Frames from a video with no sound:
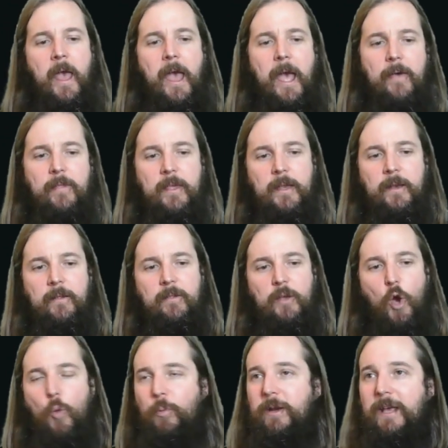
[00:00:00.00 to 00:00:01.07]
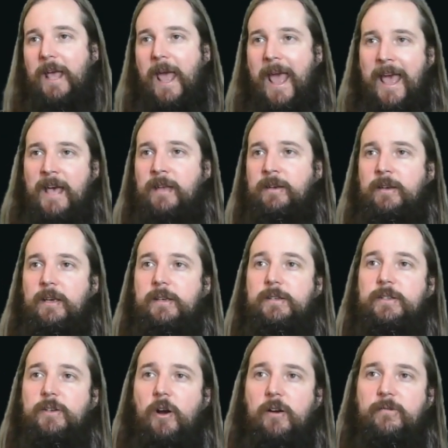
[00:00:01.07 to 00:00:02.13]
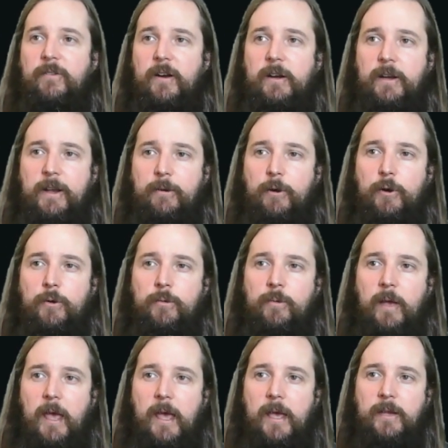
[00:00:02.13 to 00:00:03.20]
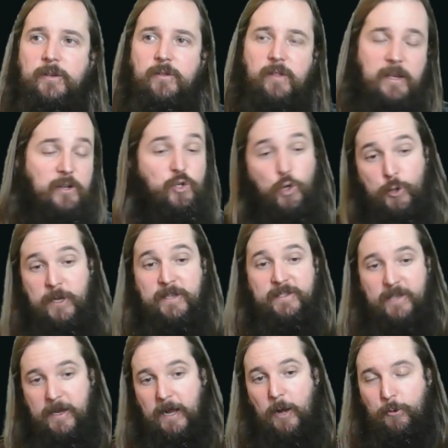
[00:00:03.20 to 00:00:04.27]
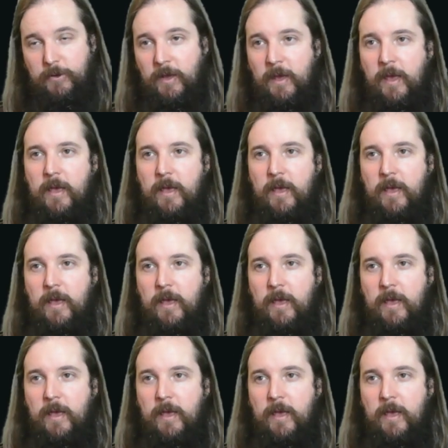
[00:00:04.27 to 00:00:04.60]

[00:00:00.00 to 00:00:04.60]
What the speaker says: And then the opening hand is Heartfire Hero and the Turn Inside Out.